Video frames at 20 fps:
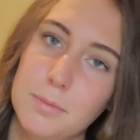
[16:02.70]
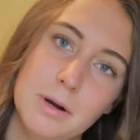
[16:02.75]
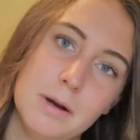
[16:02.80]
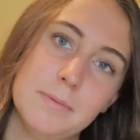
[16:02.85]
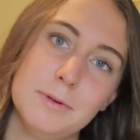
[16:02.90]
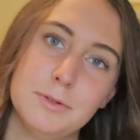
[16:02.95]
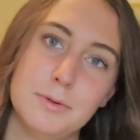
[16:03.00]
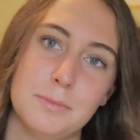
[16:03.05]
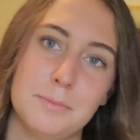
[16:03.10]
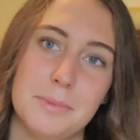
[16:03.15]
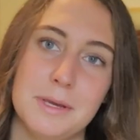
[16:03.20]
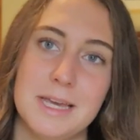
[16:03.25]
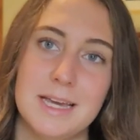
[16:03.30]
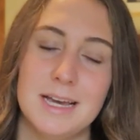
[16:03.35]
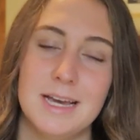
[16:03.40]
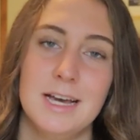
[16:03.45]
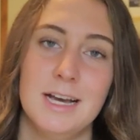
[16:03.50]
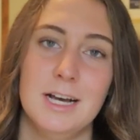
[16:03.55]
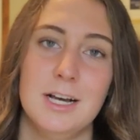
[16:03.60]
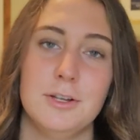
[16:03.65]
purpose would
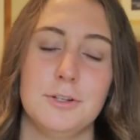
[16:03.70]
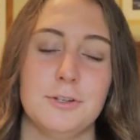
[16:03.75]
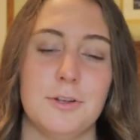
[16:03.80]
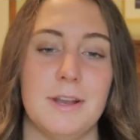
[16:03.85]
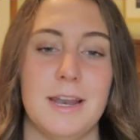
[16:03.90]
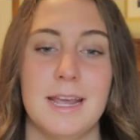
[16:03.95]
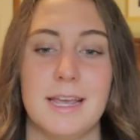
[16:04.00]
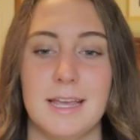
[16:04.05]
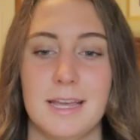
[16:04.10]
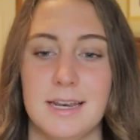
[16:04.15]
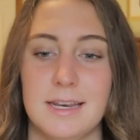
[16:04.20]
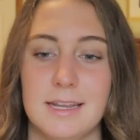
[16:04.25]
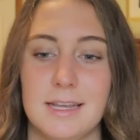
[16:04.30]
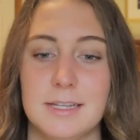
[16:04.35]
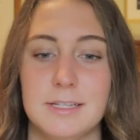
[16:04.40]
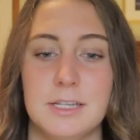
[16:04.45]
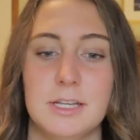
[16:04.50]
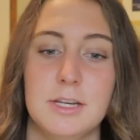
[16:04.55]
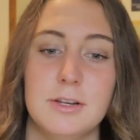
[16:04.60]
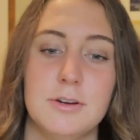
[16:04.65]
be so that I can
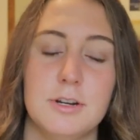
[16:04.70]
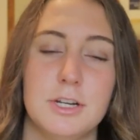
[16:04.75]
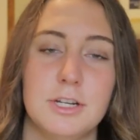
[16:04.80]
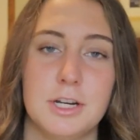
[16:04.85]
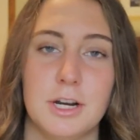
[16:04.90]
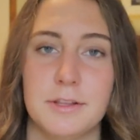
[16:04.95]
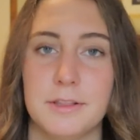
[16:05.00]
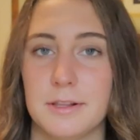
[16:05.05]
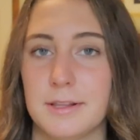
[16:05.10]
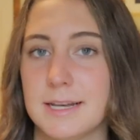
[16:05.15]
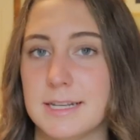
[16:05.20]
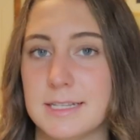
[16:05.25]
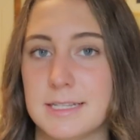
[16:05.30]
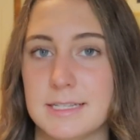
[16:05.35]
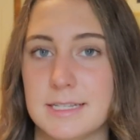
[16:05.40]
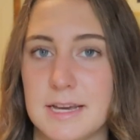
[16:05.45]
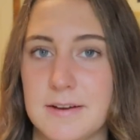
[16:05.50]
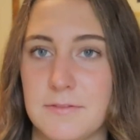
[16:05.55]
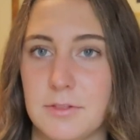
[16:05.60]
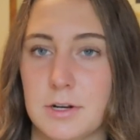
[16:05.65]
continue to share the
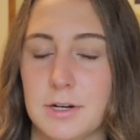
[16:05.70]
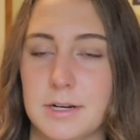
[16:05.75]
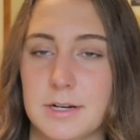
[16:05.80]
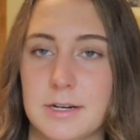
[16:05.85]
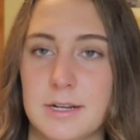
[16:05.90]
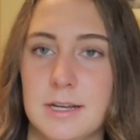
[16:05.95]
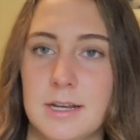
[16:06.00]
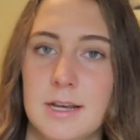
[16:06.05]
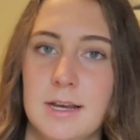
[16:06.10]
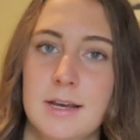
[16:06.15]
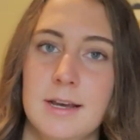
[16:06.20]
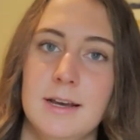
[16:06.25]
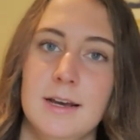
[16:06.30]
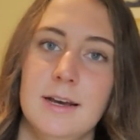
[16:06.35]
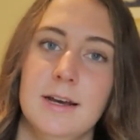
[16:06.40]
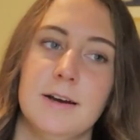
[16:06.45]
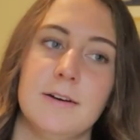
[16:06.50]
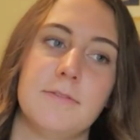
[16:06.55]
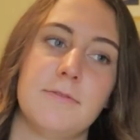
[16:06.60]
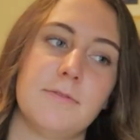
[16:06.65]
lessons I've learned
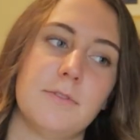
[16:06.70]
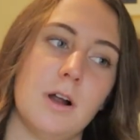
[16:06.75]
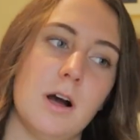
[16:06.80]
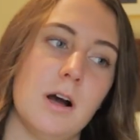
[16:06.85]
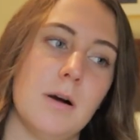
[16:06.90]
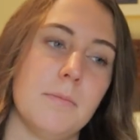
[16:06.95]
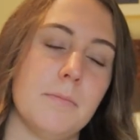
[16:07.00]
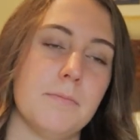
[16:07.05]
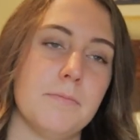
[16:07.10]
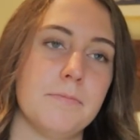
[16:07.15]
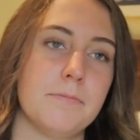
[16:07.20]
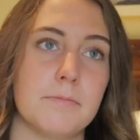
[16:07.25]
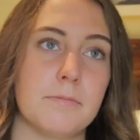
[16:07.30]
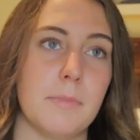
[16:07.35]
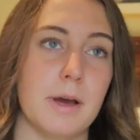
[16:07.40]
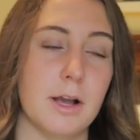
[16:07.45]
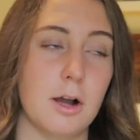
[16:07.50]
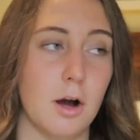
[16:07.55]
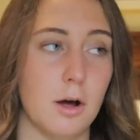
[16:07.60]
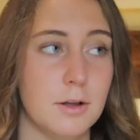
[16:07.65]
from
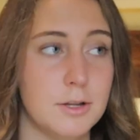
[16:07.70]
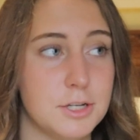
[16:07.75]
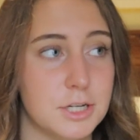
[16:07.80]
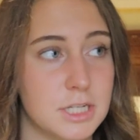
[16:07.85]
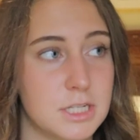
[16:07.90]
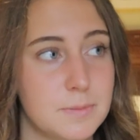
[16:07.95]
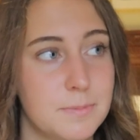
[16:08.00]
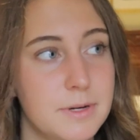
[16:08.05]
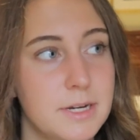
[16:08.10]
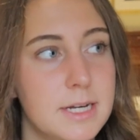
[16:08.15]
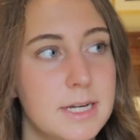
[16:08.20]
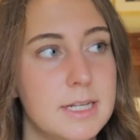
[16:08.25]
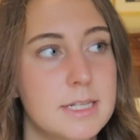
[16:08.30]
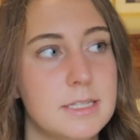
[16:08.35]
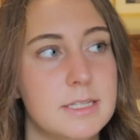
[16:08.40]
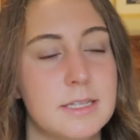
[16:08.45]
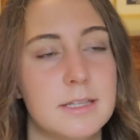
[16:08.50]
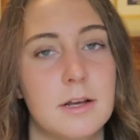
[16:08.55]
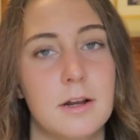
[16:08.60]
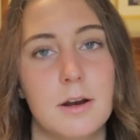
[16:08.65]
my college
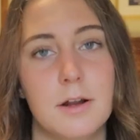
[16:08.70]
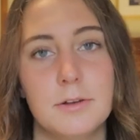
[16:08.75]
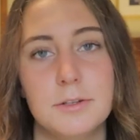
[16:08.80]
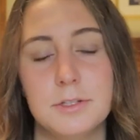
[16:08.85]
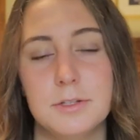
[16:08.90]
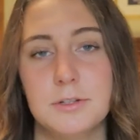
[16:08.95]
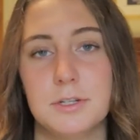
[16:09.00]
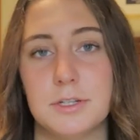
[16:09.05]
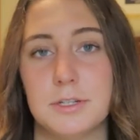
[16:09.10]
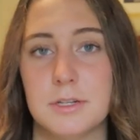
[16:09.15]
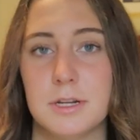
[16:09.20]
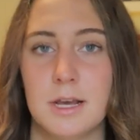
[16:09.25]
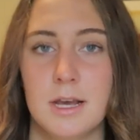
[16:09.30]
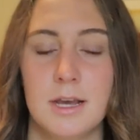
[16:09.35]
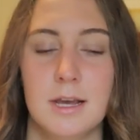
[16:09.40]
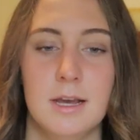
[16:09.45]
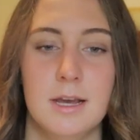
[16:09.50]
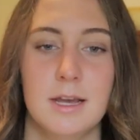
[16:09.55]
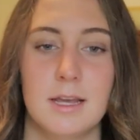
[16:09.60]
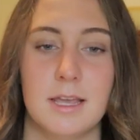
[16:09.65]
experience, and also just
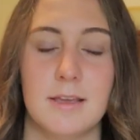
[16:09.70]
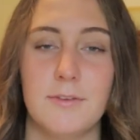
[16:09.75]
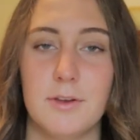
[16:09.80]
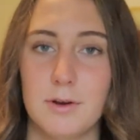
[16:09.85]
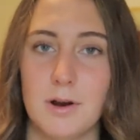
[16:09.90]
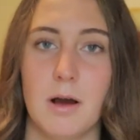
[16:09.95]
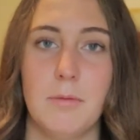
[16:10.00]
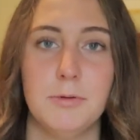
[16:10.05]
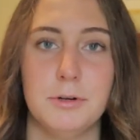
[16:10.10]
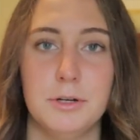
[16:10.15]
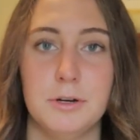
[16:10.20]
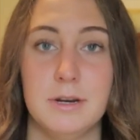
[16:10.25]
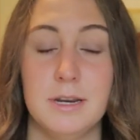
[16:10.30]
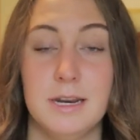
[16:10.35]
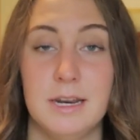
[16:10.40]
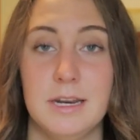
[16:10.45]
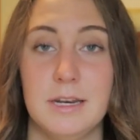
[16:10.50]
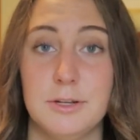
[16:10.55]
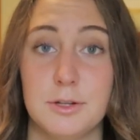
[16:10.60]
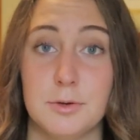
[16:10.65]
give you an
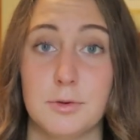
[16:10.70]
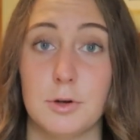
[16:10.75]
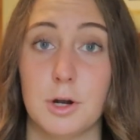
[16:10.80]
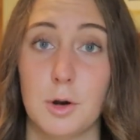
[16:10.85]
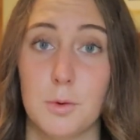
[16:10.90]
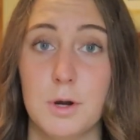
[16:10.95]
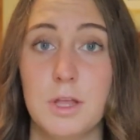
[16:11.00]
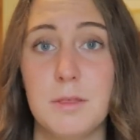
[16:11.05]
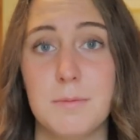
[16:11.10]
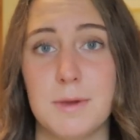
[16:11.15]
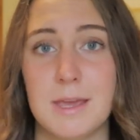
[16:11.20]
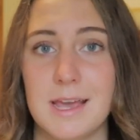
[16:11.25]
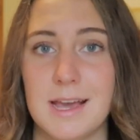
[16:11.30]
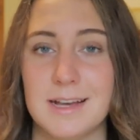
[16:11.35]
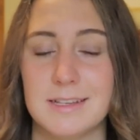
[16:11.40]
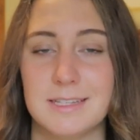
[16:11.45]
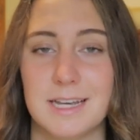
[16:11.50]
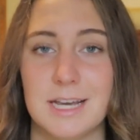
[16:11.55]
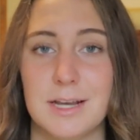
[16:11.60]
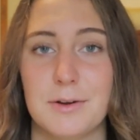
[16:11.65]
opportunity to grow with me
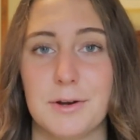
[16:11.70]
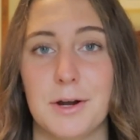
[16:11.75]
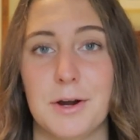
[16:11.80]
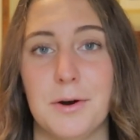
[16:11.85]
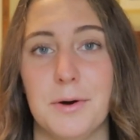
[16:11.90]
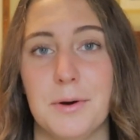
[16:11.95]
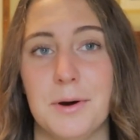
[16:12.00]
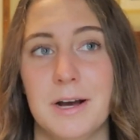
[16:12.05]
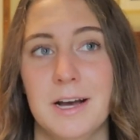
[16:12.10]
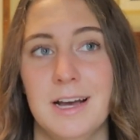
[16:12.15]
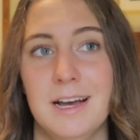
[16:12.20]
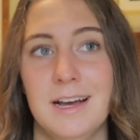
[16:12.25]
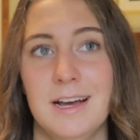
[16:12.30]
as I grow